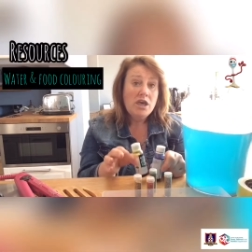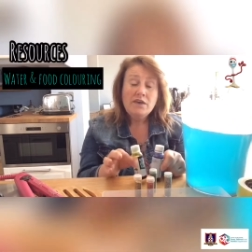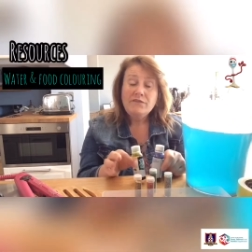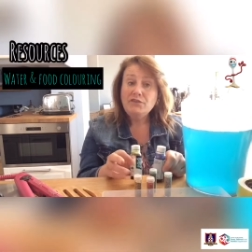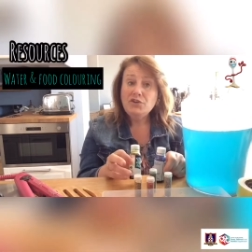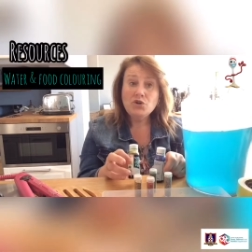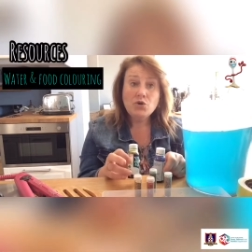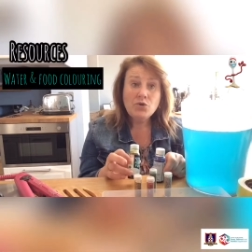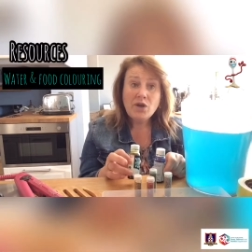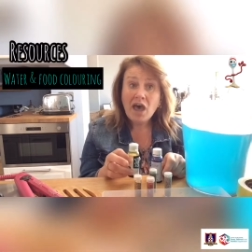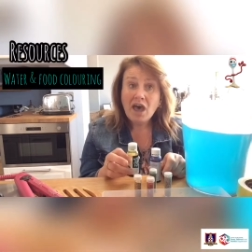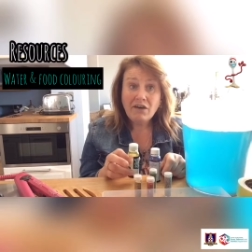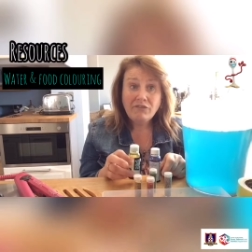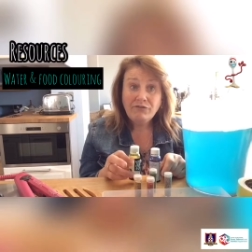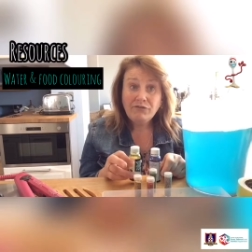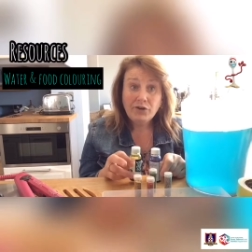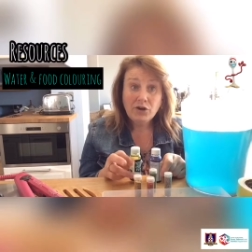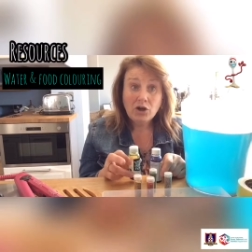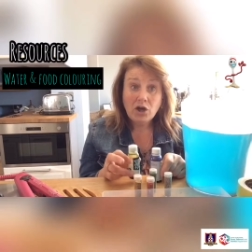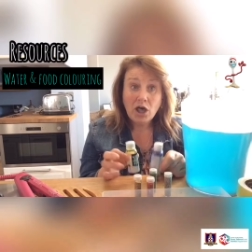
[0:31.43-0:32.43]
If you don't
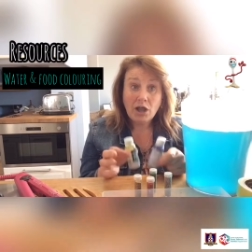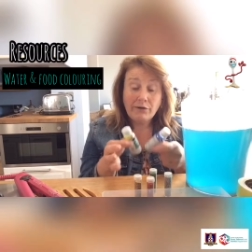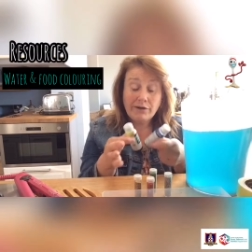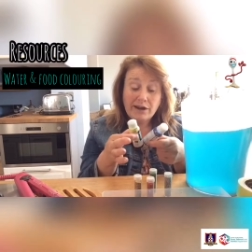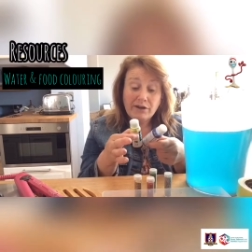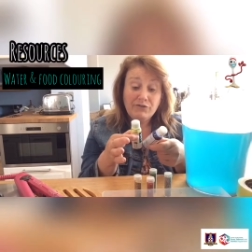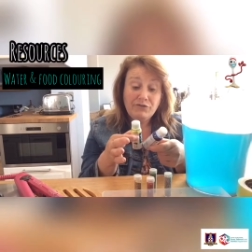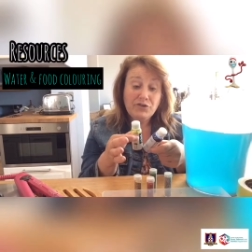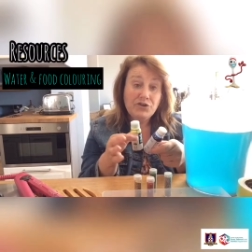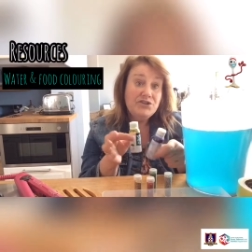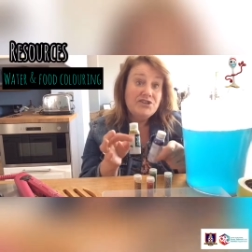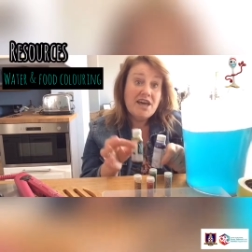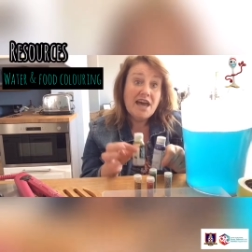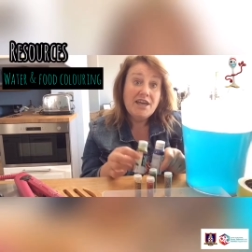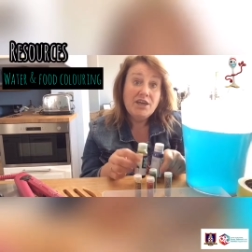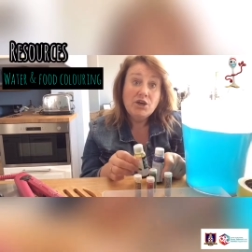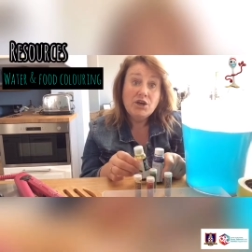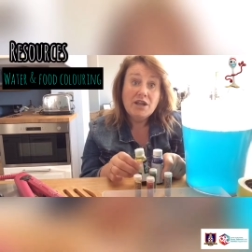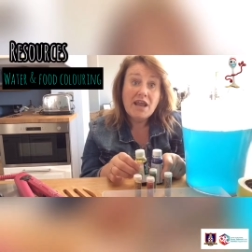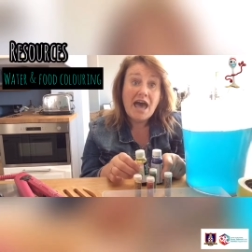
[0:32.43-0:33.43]
have food colouring or food dye,
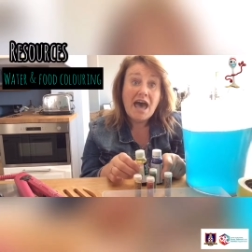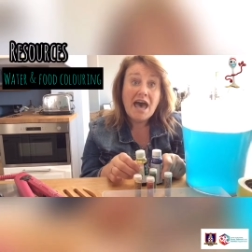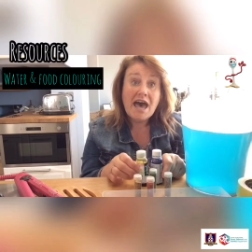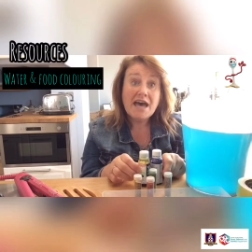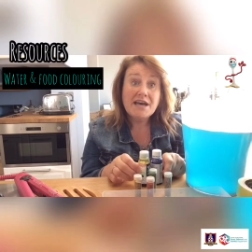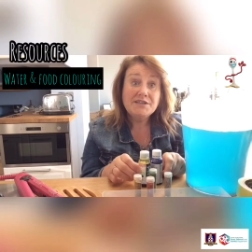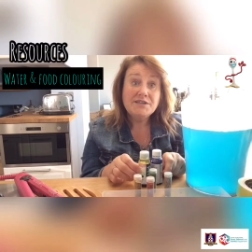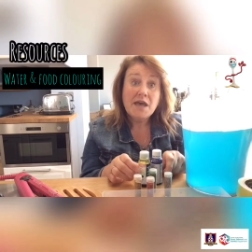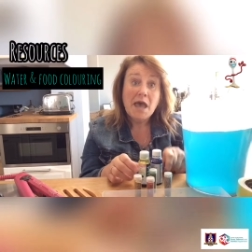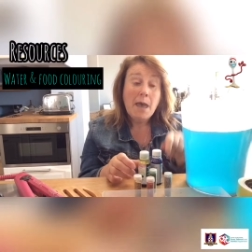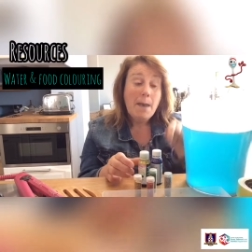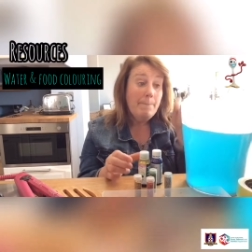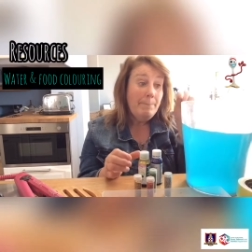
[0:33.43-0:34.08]
you could add